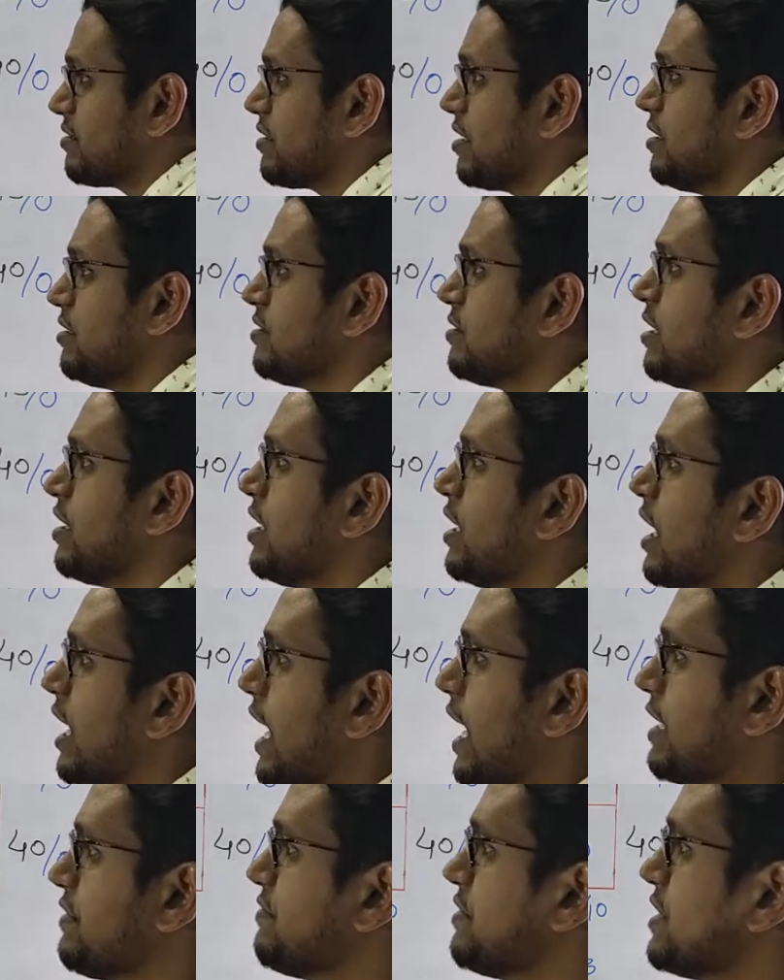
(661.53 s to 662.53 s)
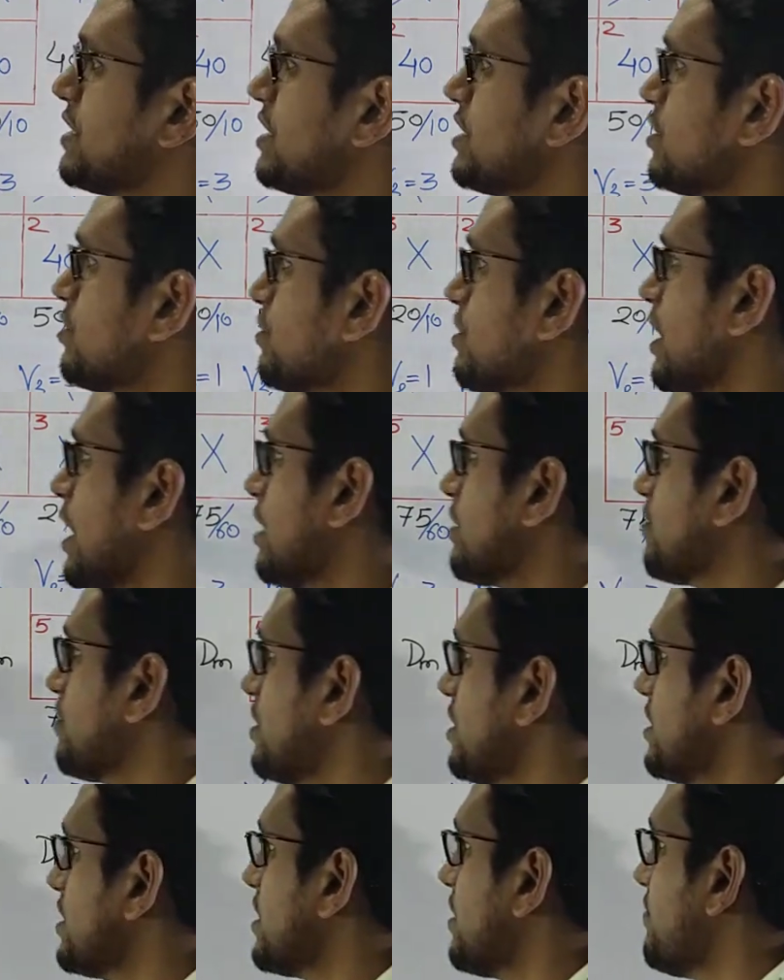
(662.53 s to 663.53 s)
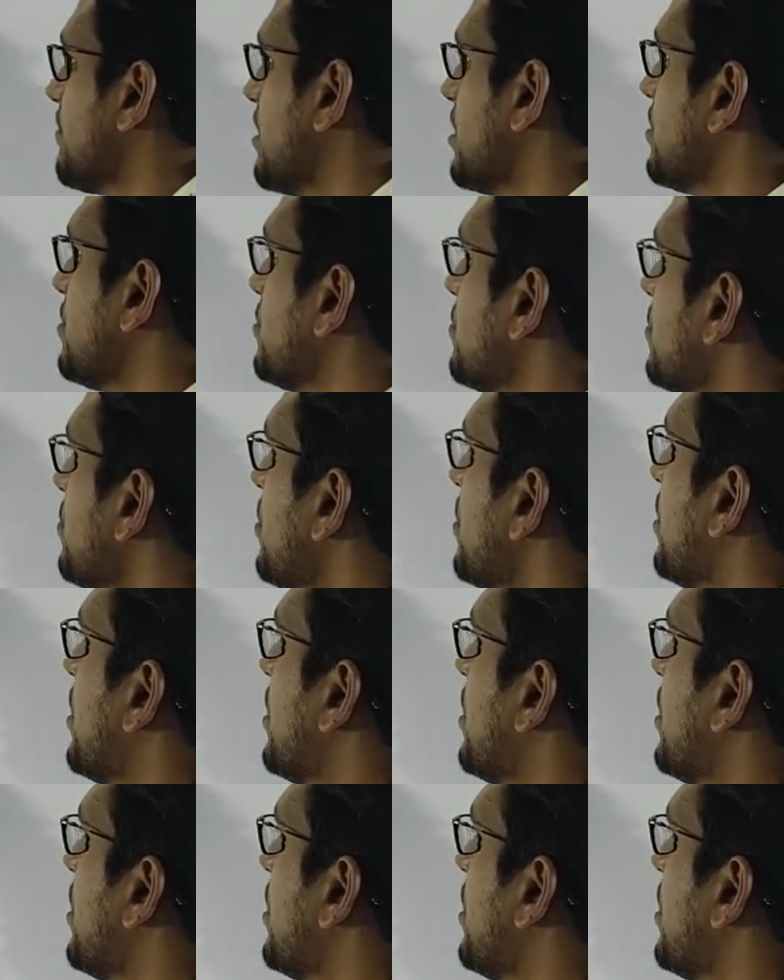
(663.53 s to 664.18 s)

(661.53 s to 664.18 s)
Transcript: cells, and we need to calculate the value